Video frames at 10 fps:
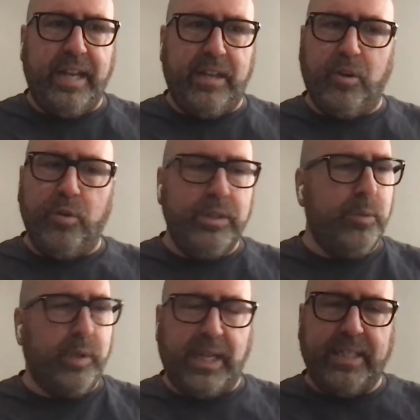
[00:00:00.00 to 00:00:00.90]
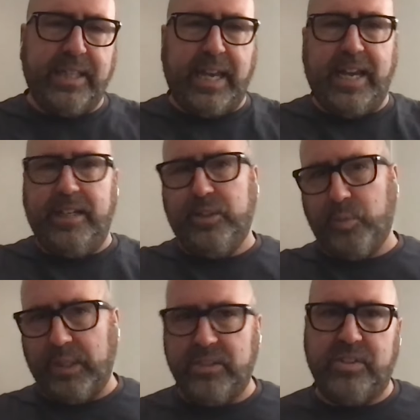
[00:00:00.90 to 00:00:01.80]
And only when I can't is
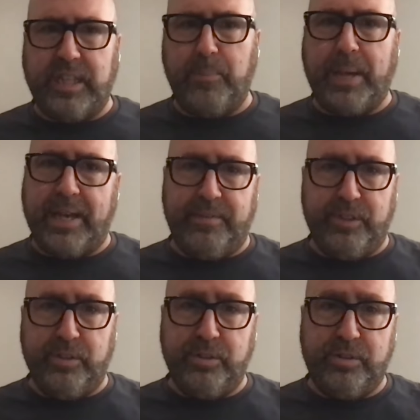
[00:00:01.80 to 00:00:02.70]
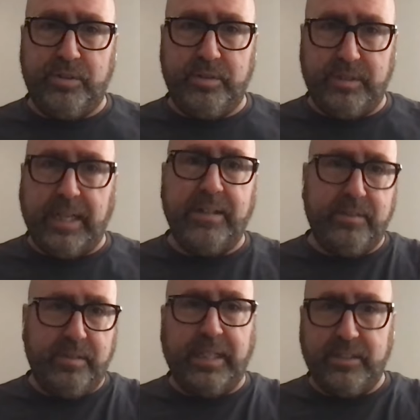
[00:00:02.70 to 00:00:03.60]
when I step out of those, that,
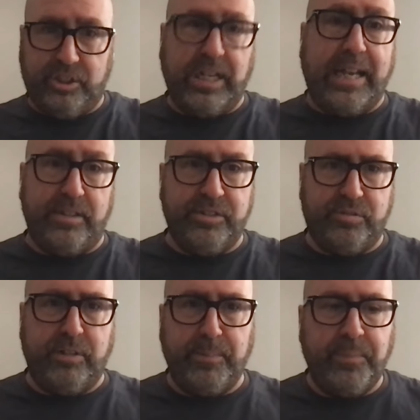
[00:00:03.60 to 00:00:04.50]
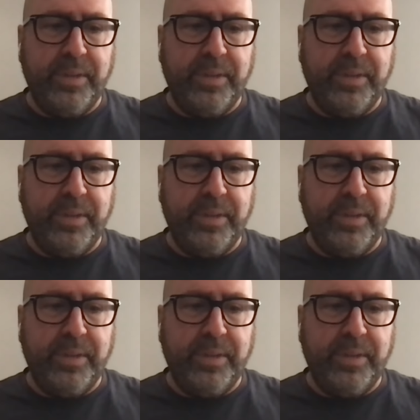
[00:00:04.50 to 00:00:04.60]
that channel strip.